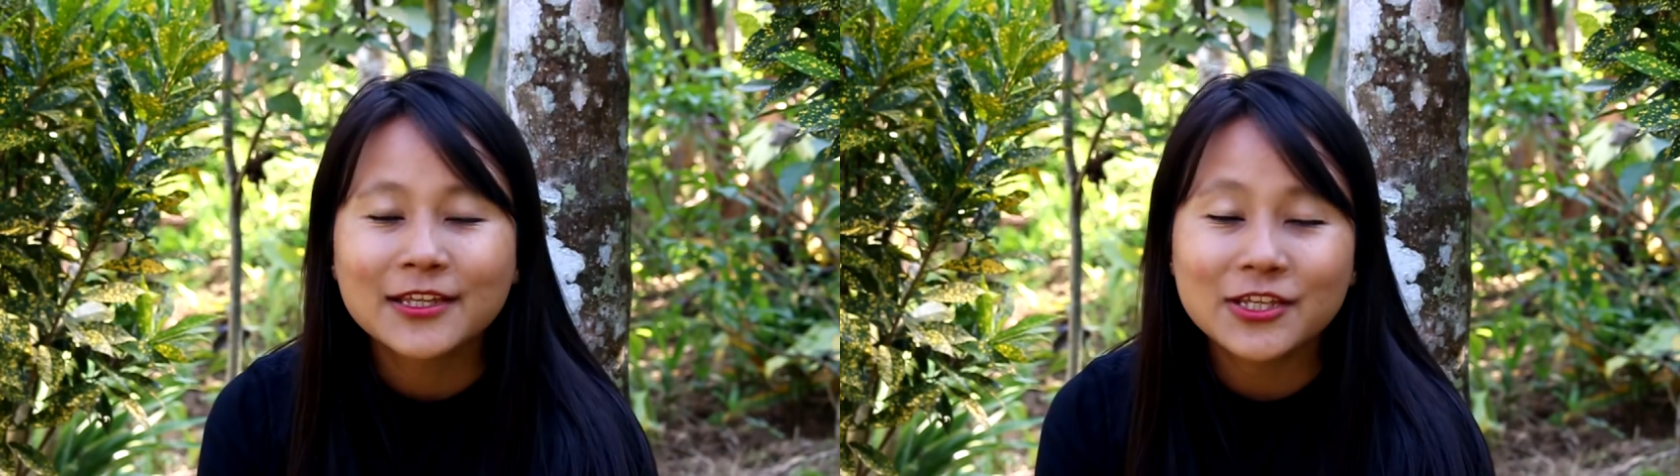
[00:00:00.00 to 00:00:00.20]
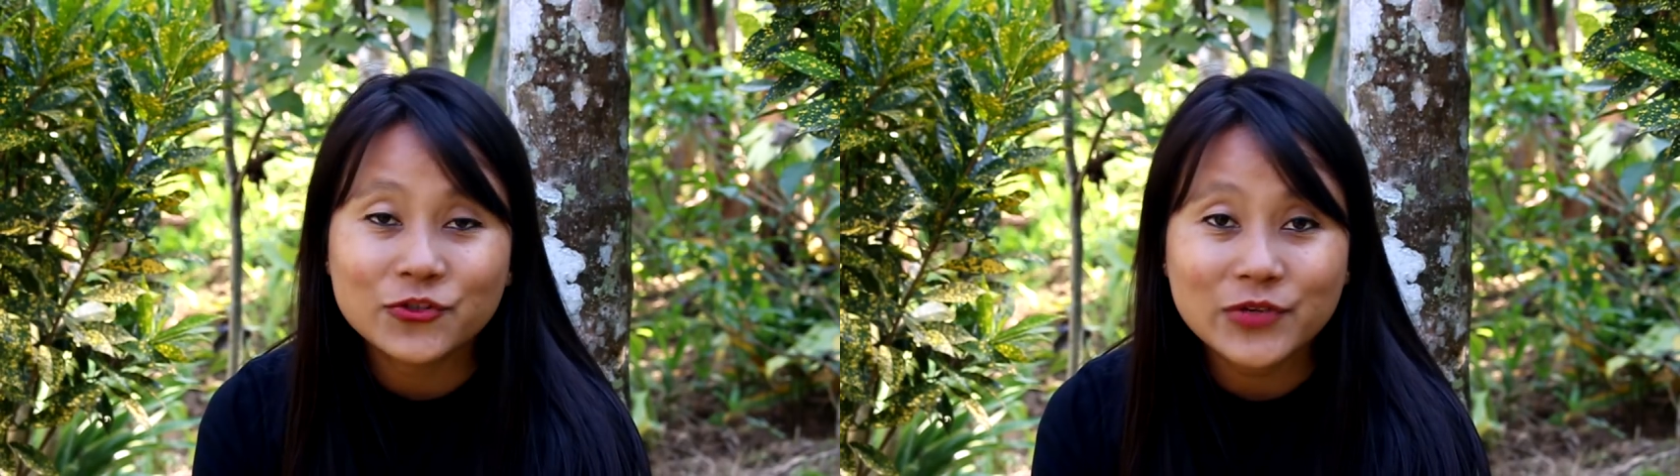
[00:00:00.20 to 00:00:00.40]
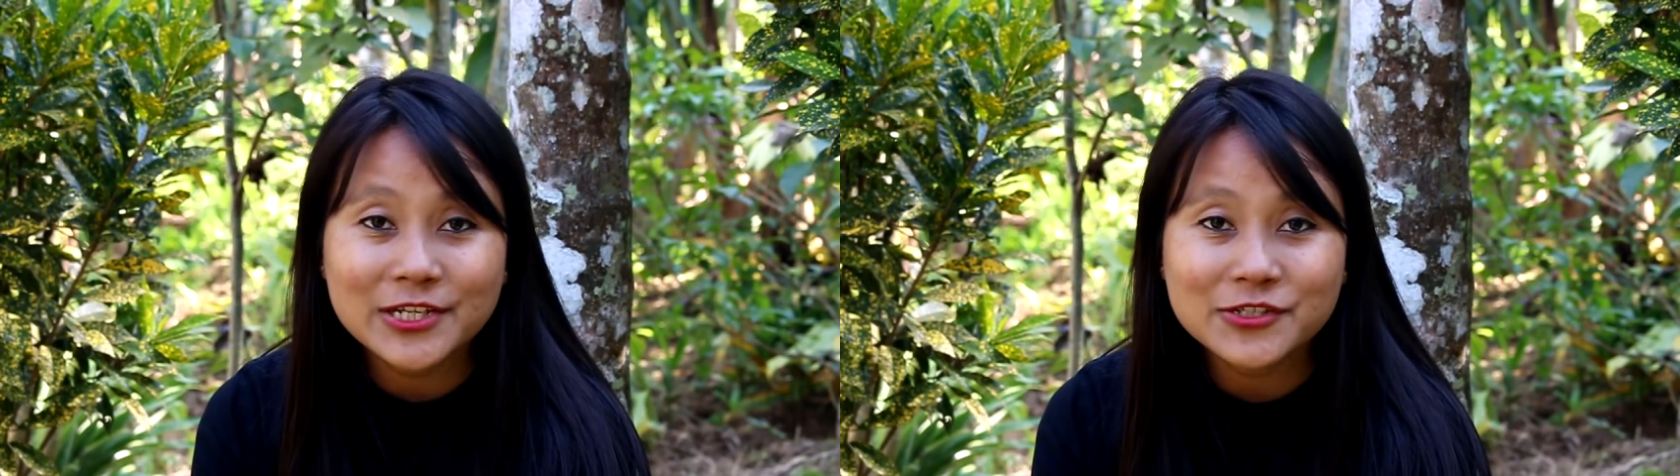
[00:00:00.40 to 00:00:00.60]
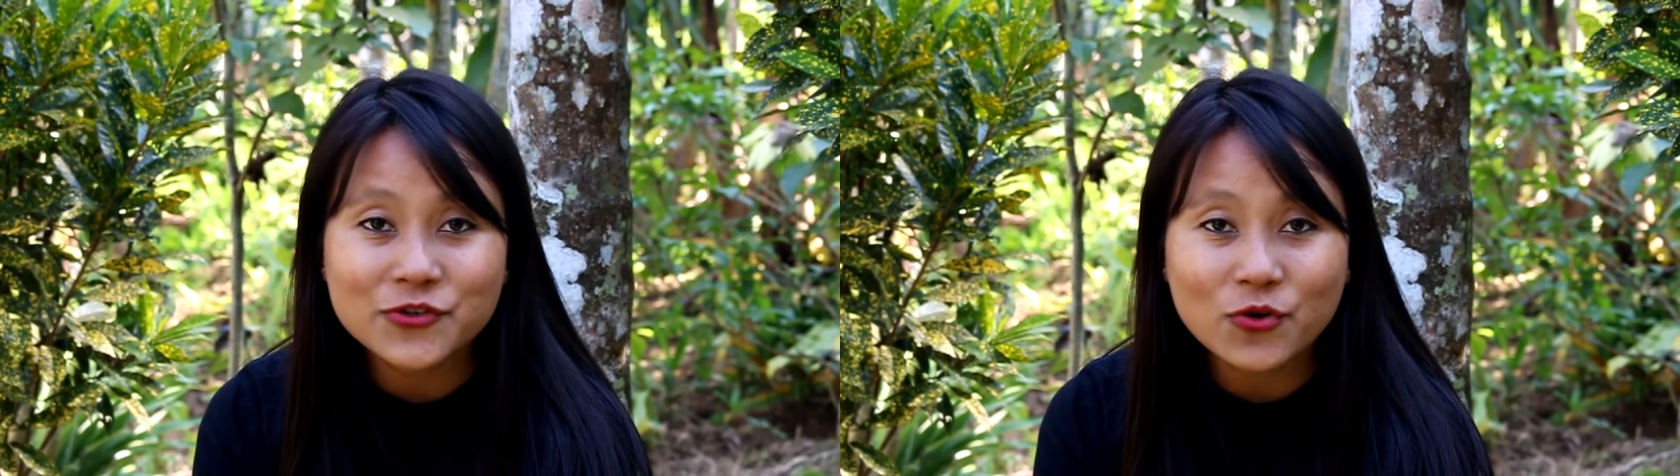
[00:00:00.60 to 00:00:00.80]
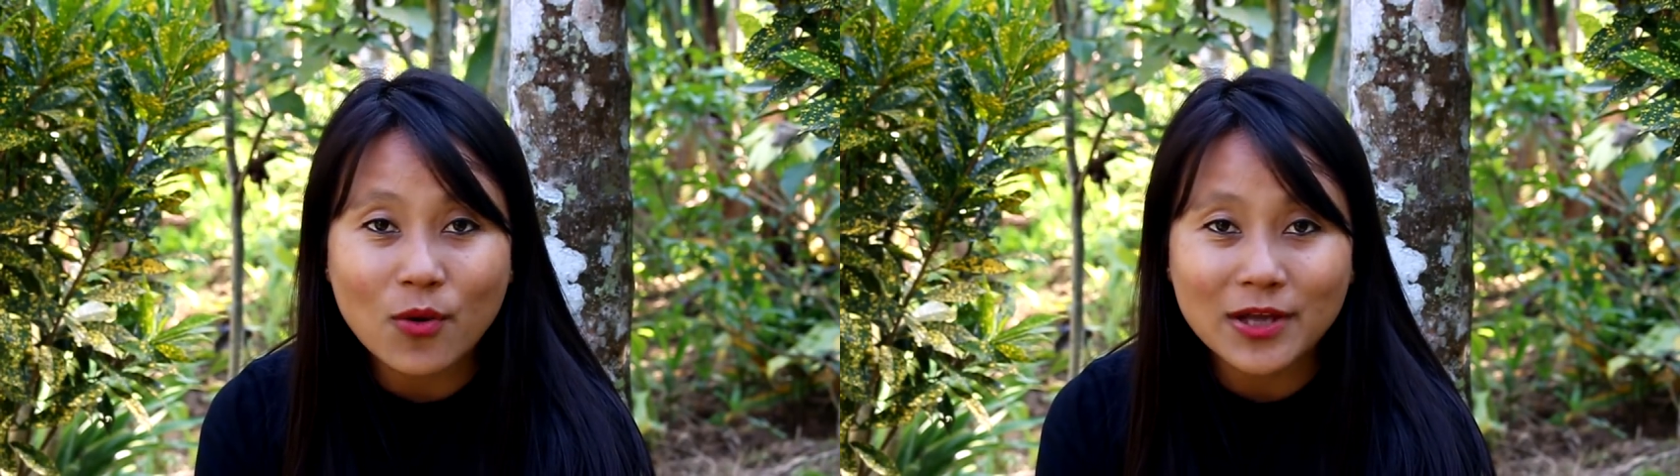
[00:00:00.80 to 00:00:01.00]
The ingredients
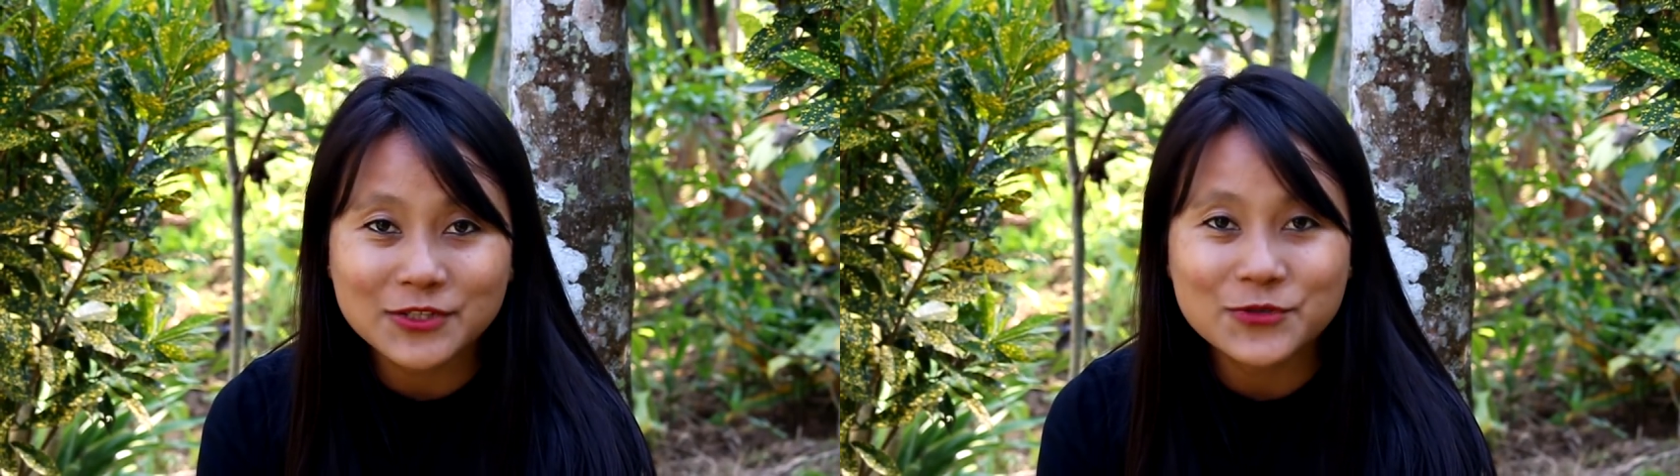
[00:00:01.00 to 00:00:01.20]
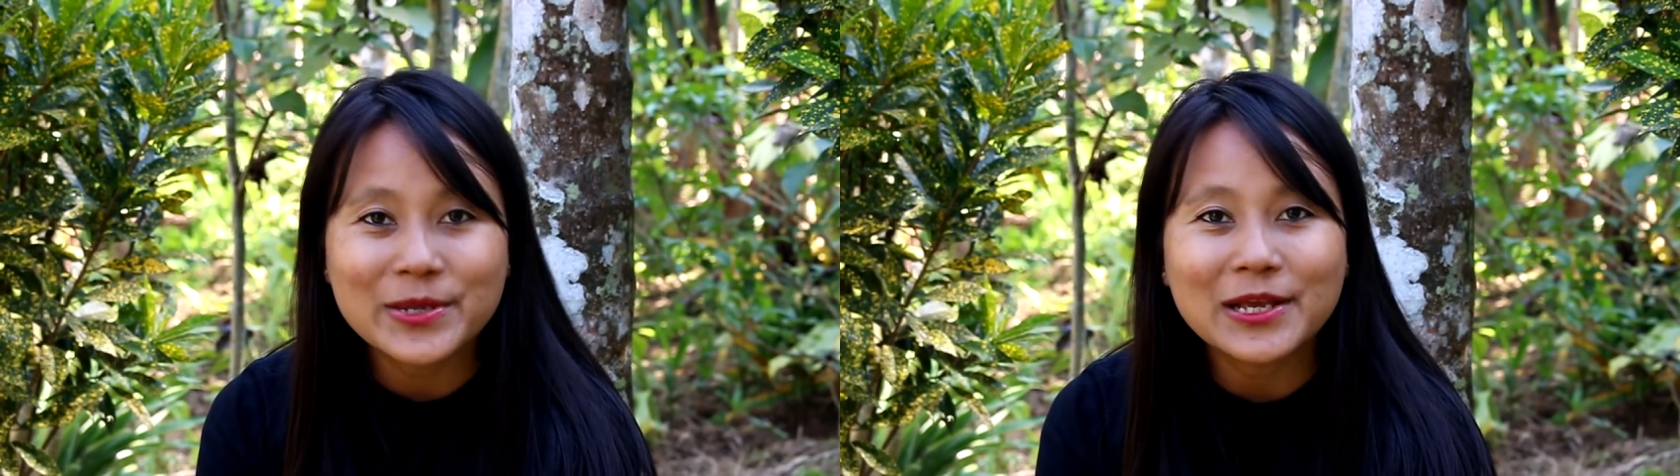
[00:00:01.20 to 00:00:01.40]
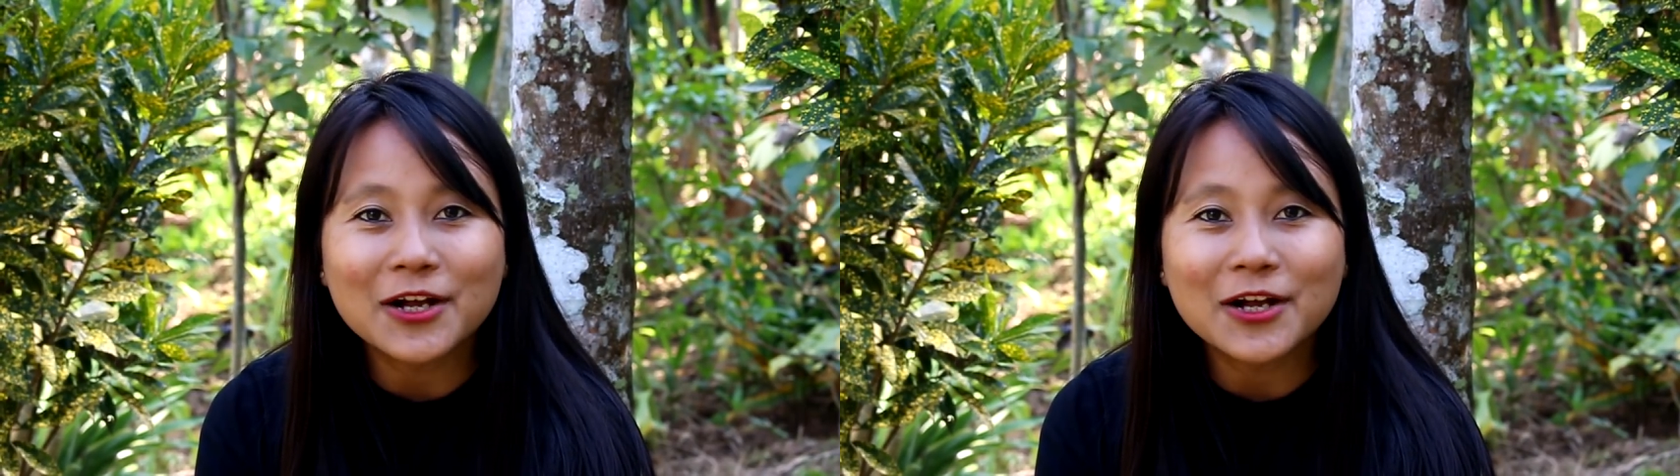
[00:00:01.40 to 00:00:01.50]
required to make